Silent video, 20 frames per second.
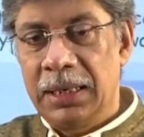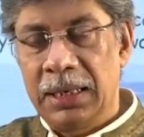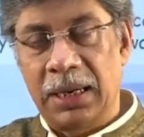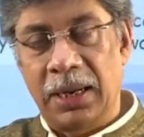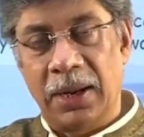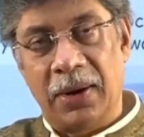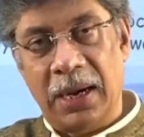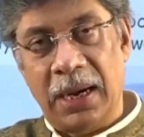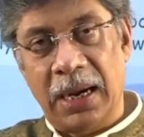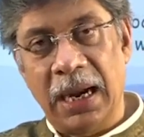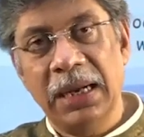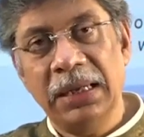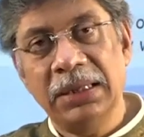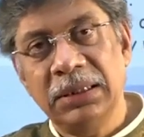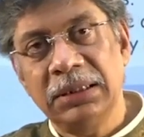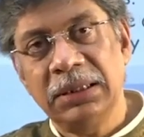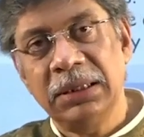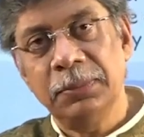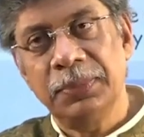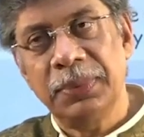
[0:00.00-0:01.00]
Now, higher
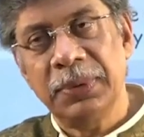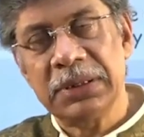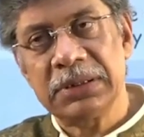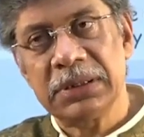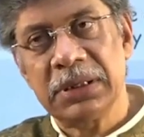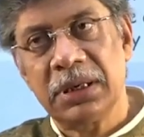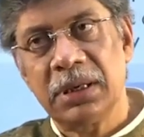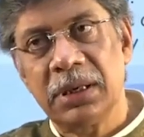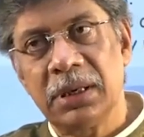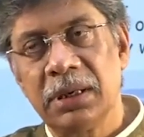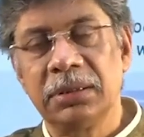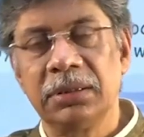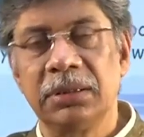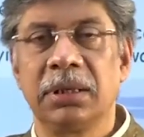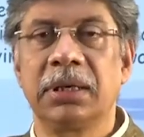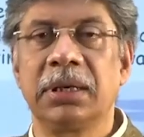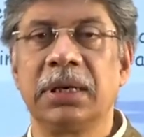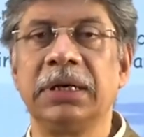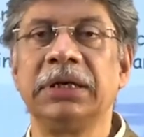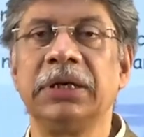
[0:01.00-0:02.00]
the temperature,
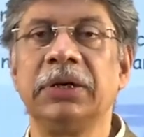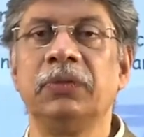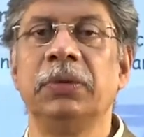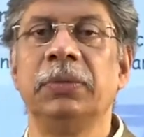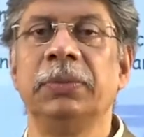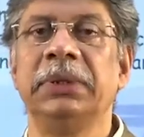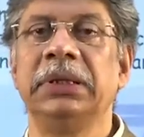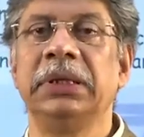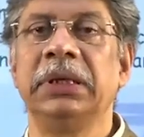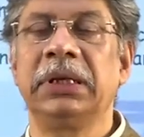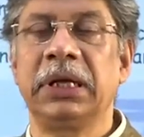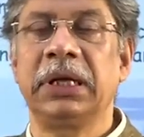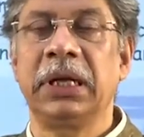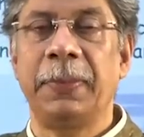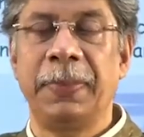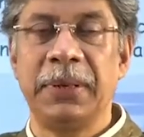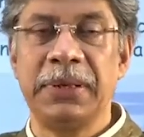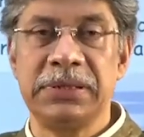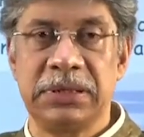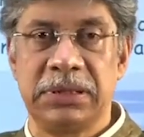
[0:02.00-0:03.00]
the greater will be the
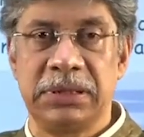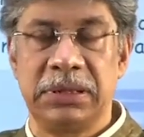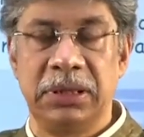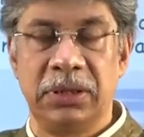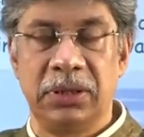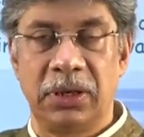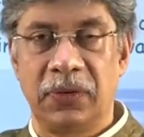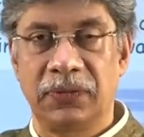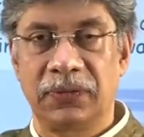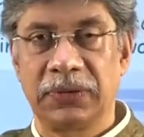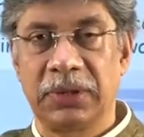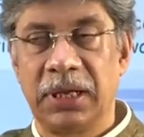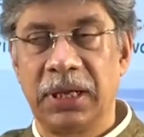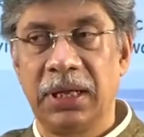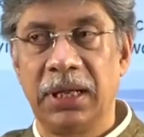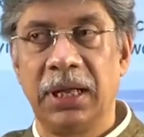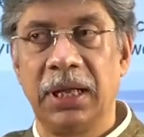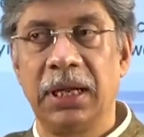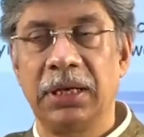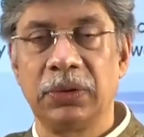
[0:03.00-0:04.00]
capacity of
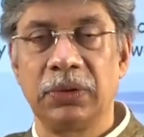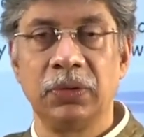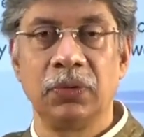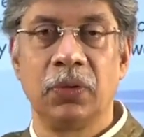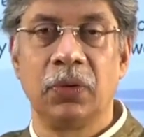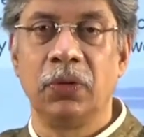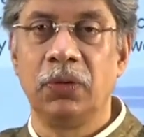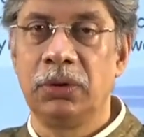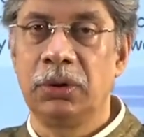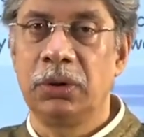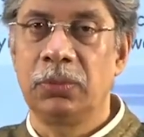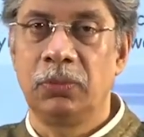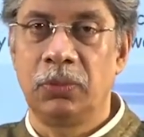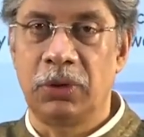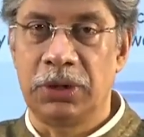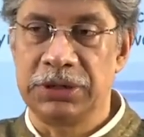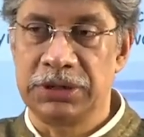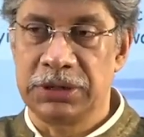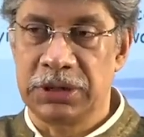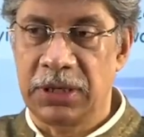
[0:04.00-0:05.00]
the air to hold
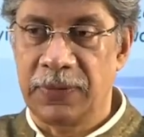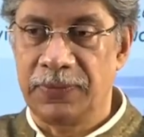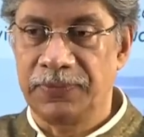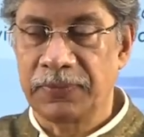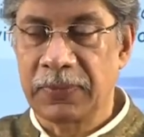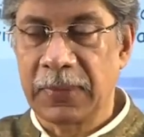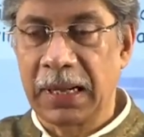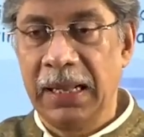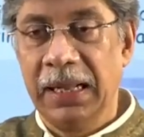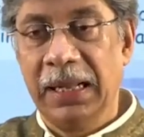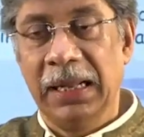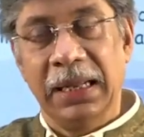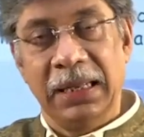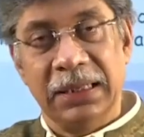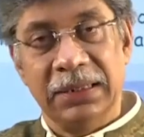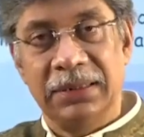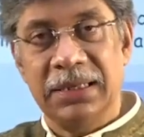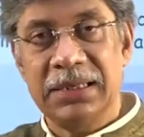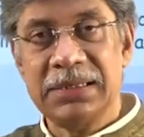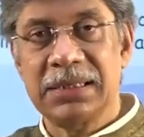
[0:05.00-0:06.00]
moisture.
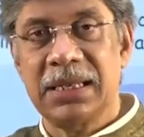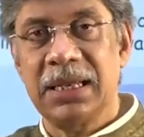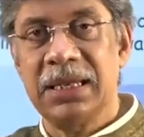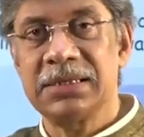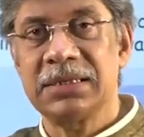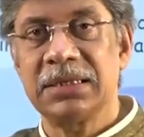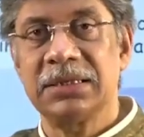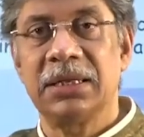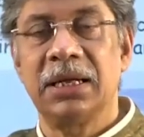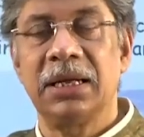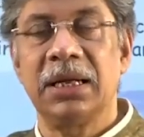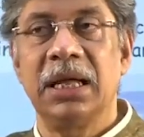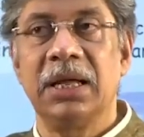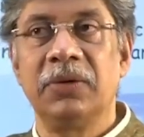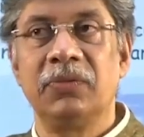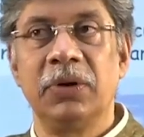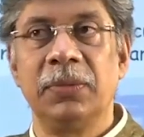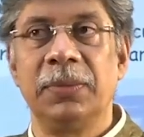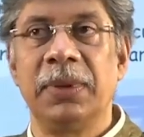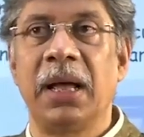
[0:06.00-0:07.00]
In this case, the
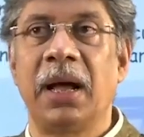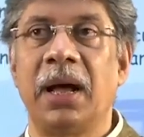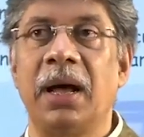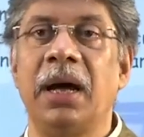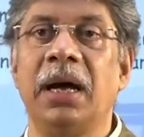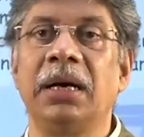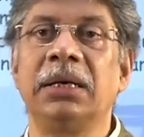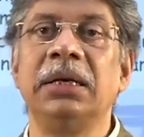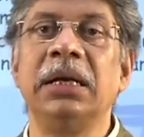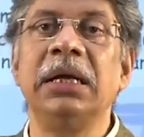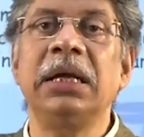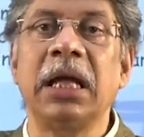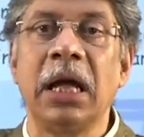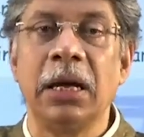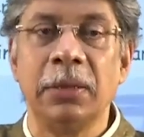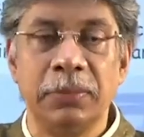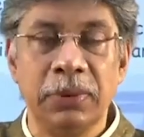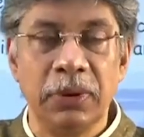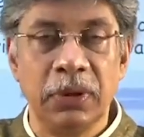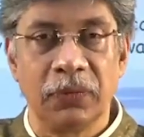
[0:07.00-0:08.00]
air will be hardly
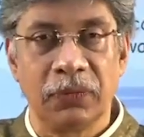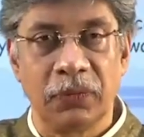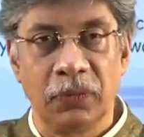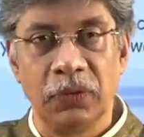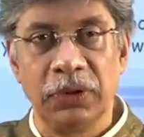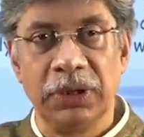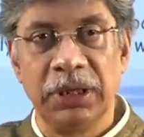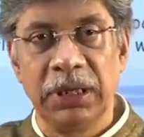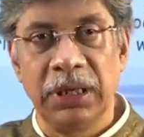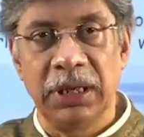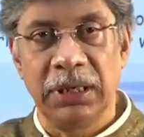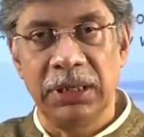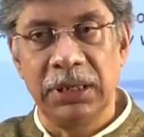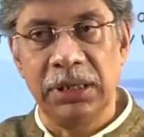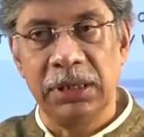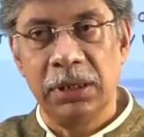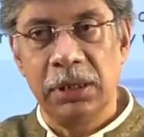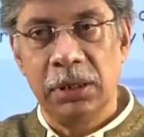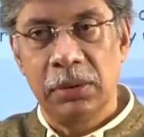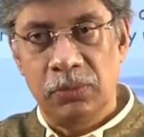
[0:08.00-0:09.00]
capable of holding
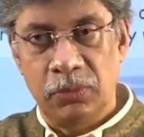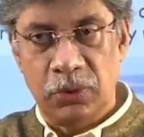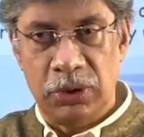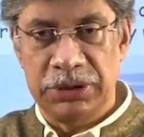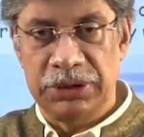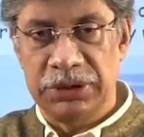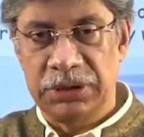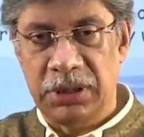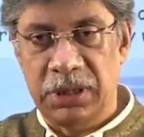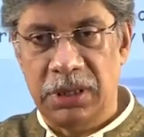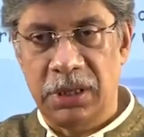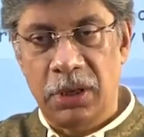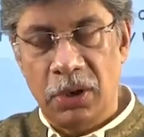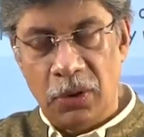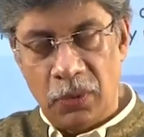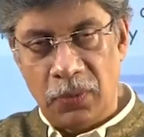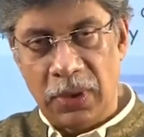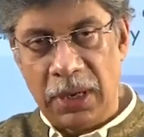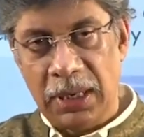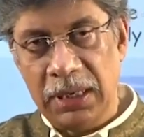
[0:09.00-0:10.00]
any moisture.
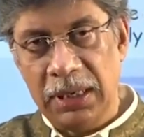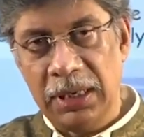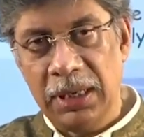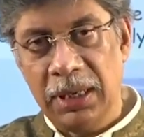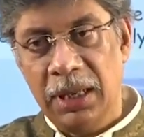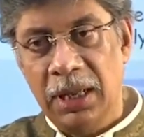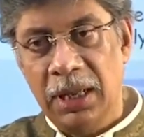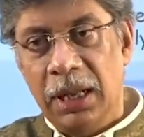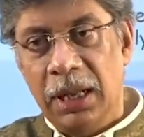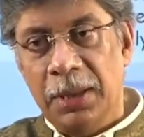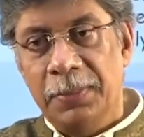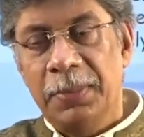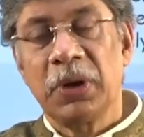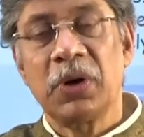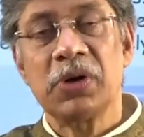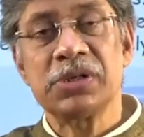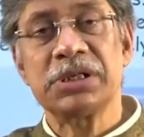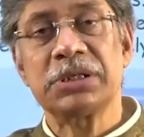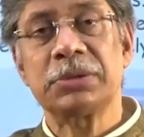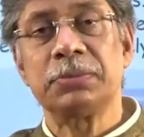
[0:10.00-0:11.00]
Why?
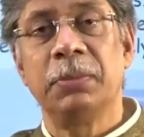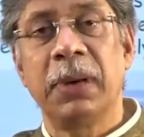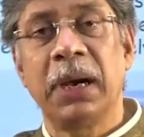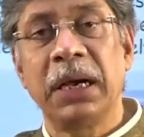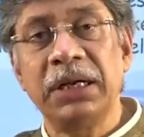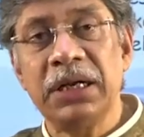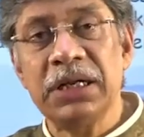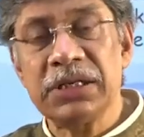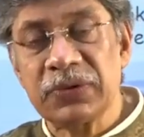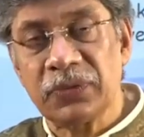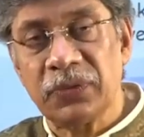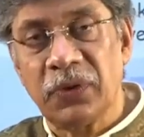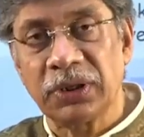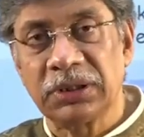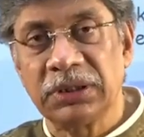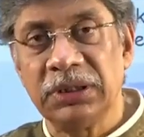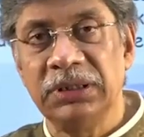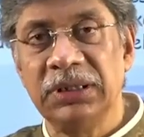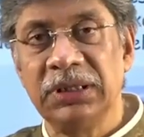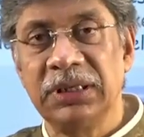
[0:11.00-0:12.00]
Because at minus
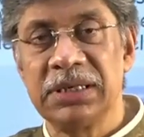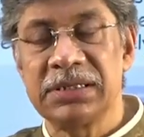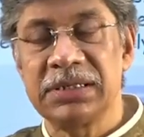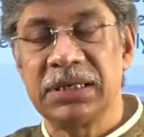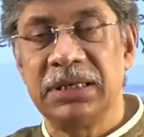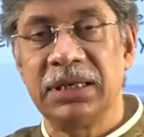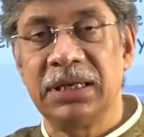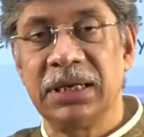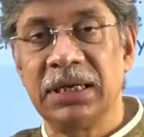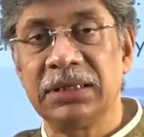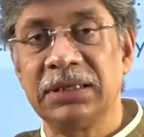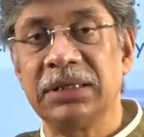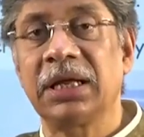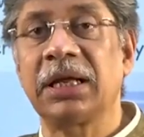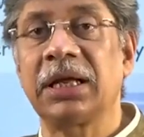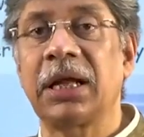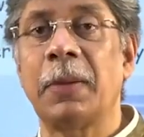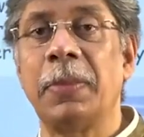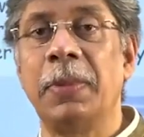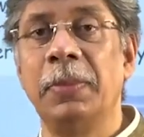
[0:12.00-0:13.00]
40 degrees centigrade, the
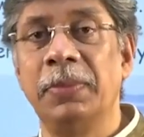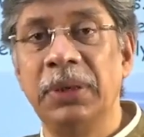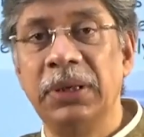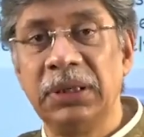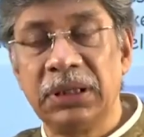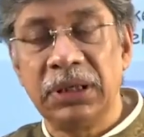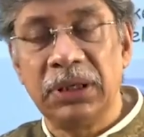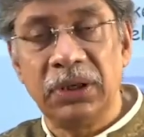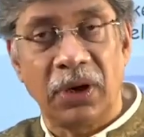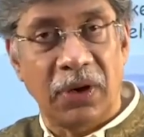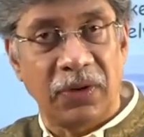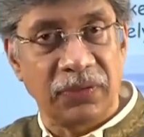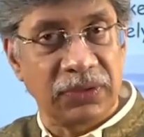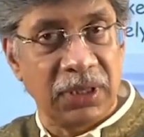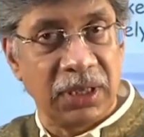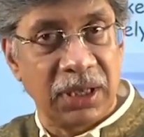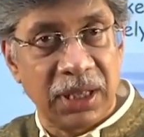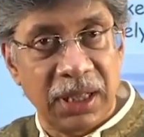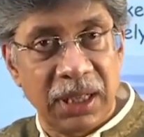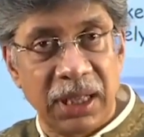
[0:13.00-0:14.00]
capability of
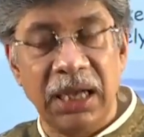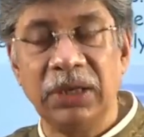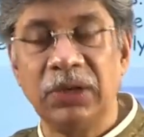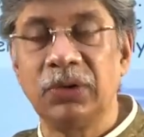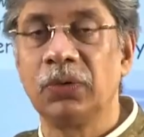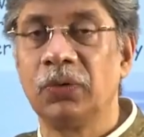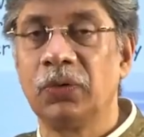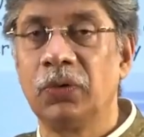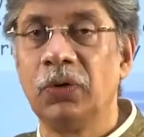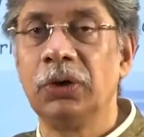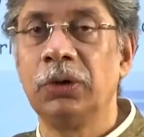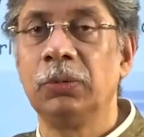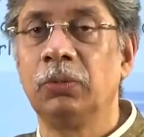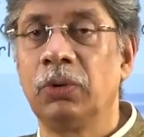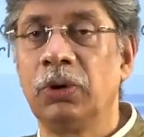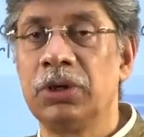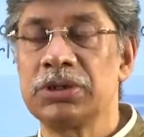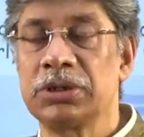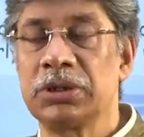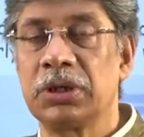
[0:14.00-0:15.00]
the air to hold
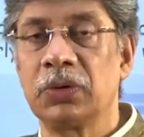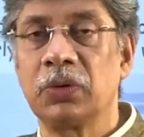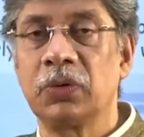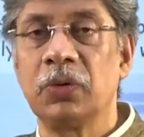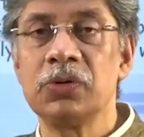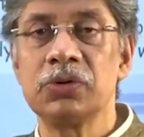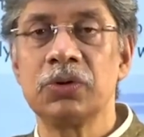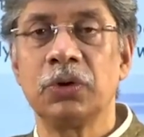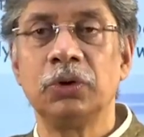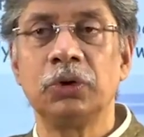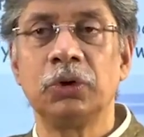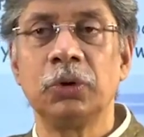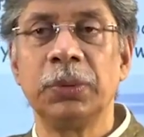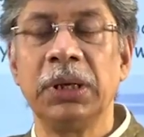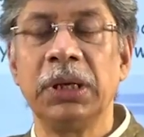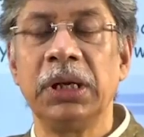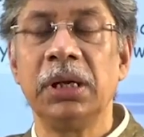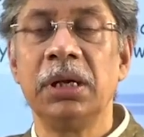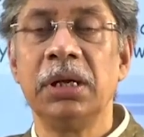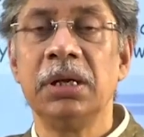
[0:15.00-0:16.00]
moisture goes on to
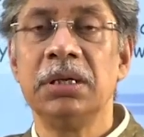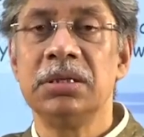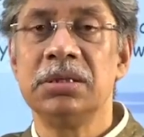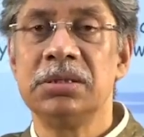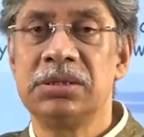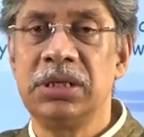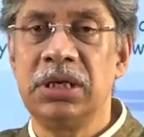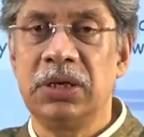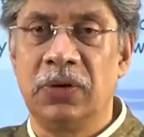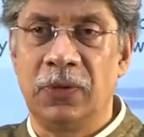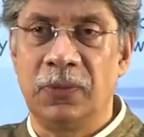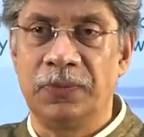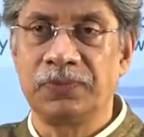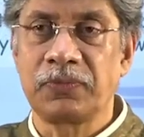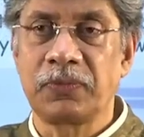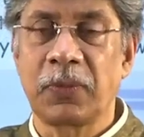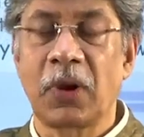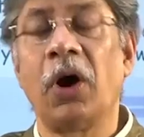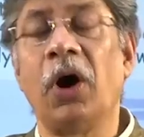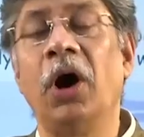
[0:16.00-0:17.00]
be zero,
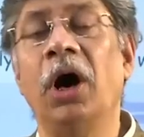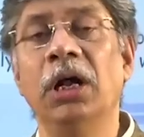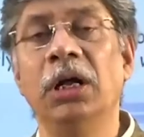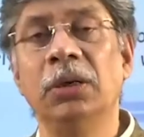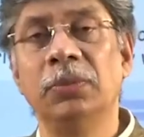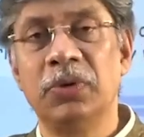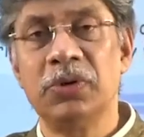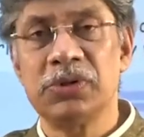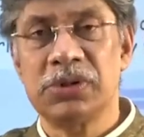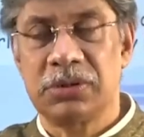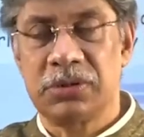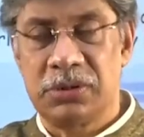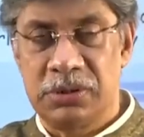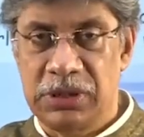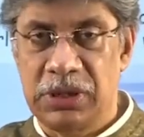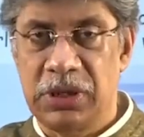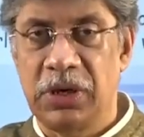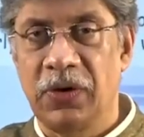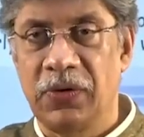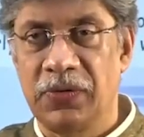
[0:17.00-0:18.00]
almost
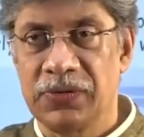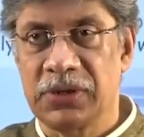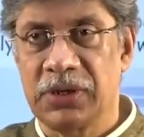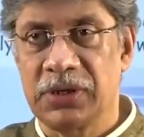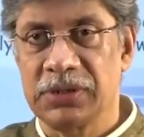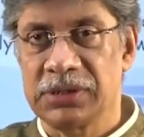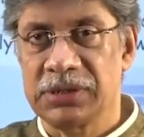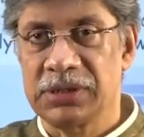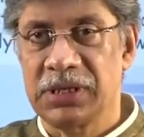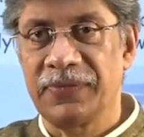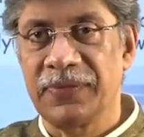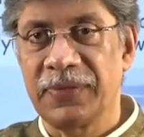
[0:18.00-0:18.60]
zero of sorts.